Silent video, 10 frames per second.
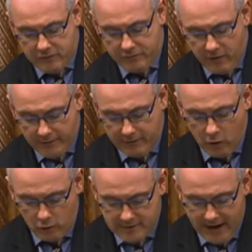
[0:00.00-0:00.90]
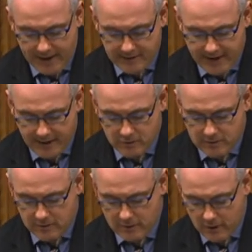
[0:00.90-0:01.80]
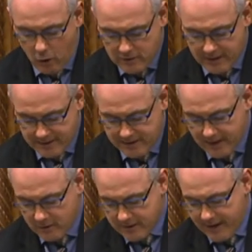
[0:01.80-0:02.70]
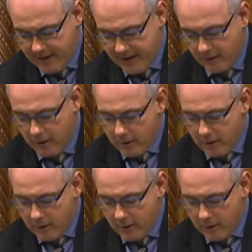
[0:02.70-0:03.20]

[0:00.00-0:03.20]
to find the contact details needed.